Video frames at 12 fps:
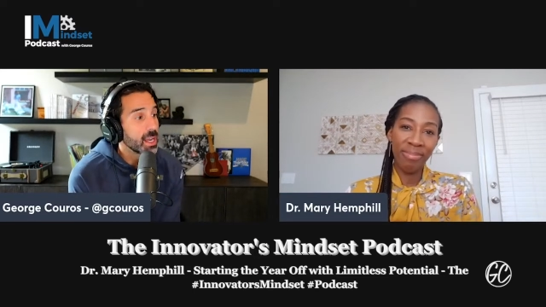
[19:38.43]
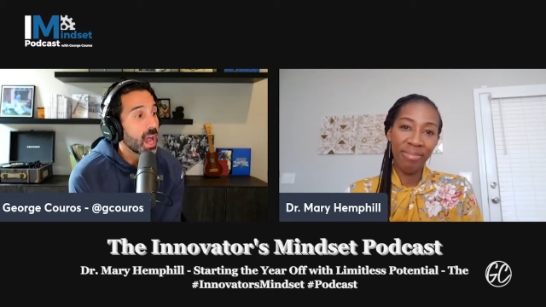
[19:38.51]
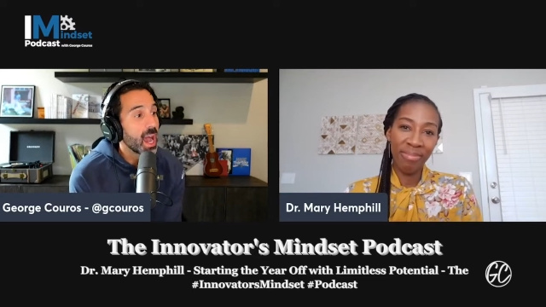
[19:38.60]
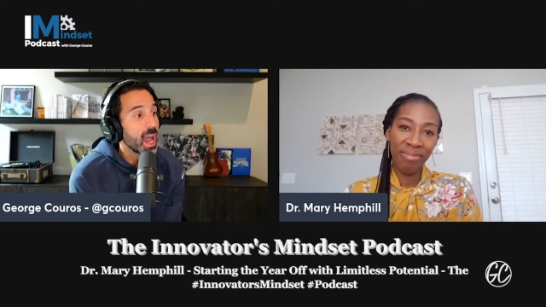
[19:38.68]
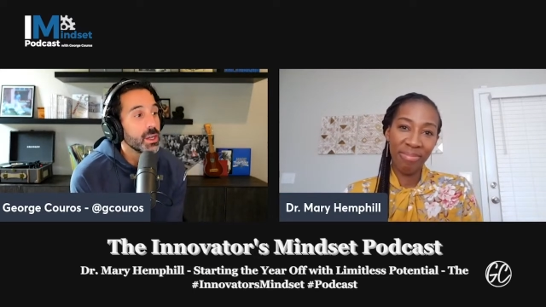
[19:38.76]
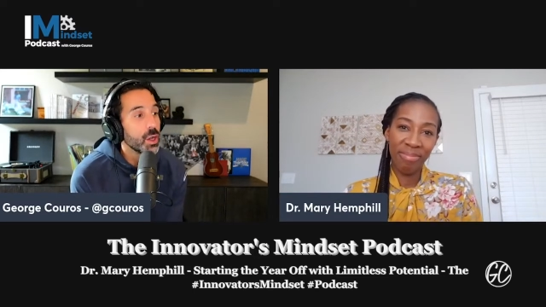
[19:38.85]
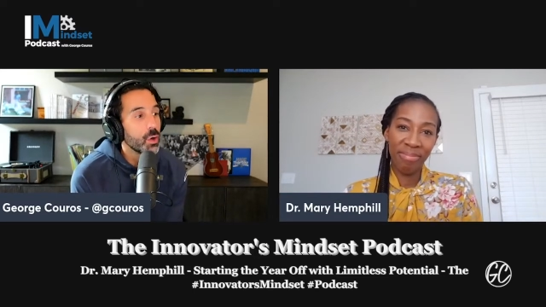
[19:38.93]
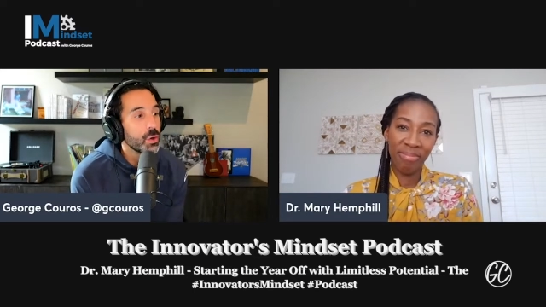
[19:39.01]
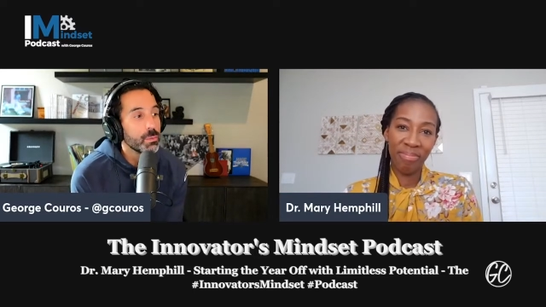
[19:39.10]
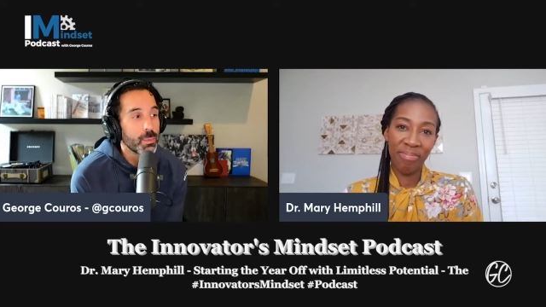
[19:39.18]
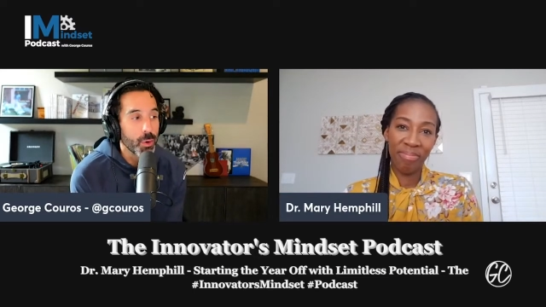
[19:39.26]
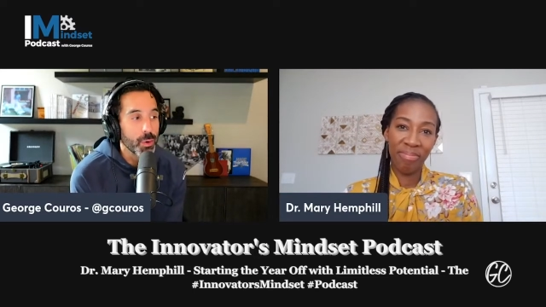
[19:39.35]
Speaker 1: I know
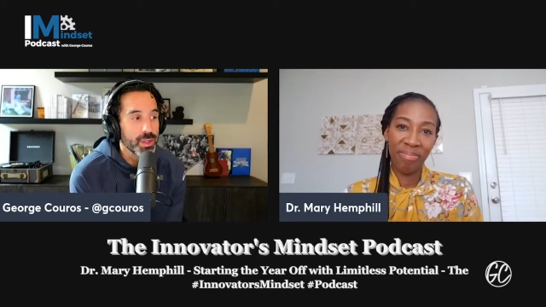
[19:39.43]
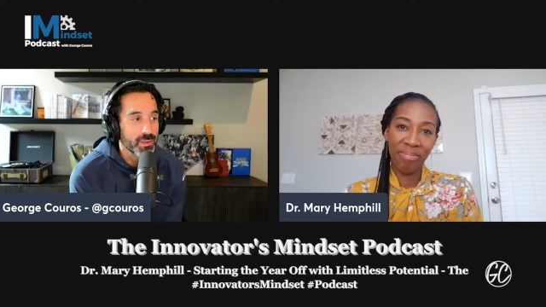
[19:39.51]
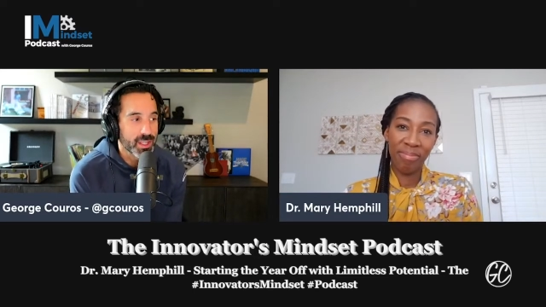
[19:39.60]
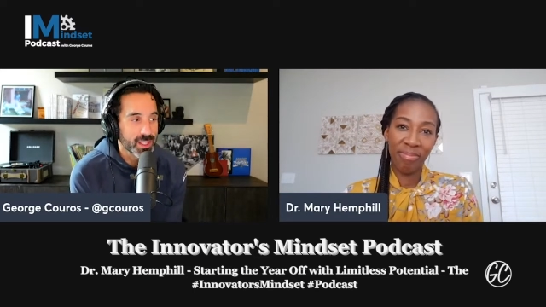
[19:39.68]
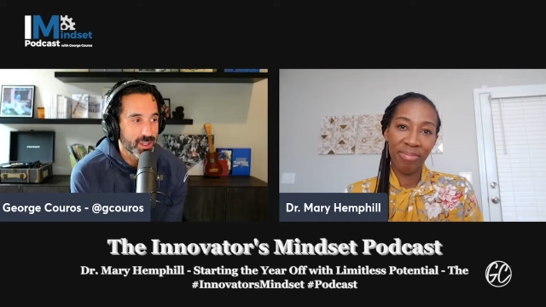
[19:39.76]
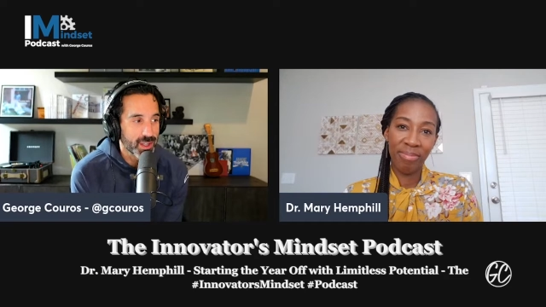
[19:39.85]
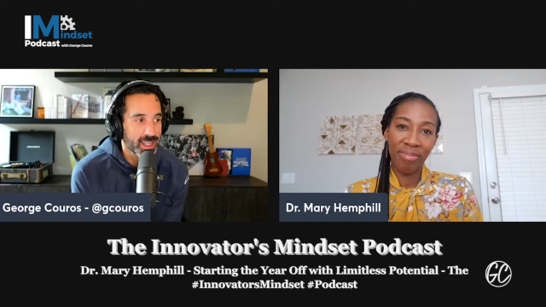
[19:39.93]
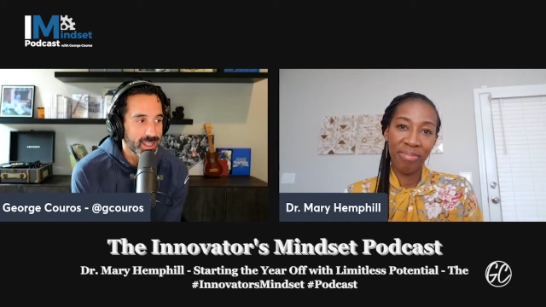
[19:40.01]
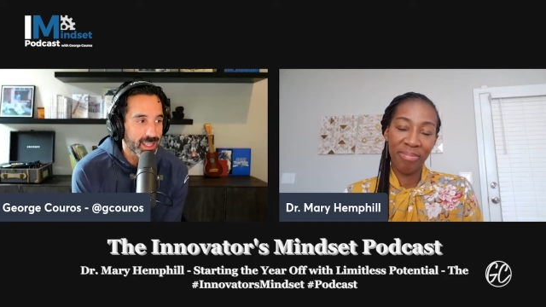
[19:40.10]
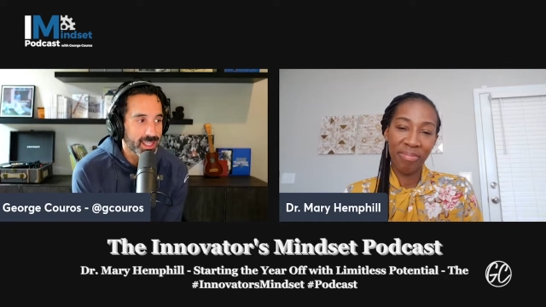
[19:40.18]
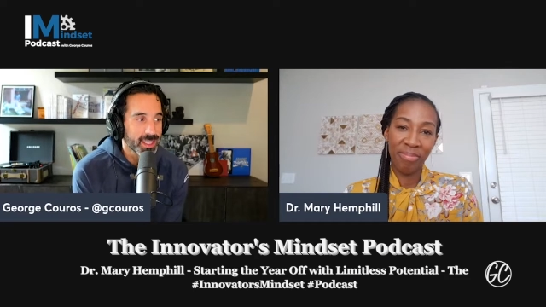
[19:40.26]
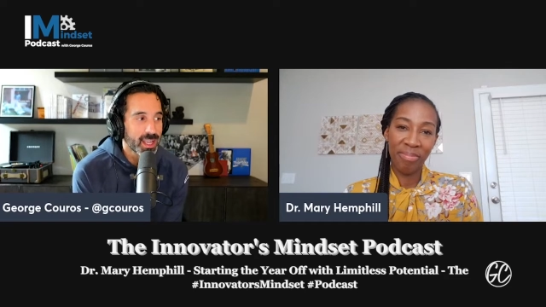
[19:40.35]
both of us are like
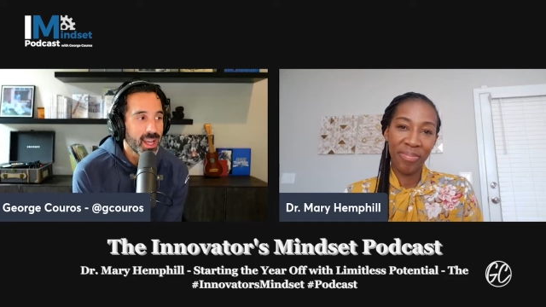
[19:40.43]
this.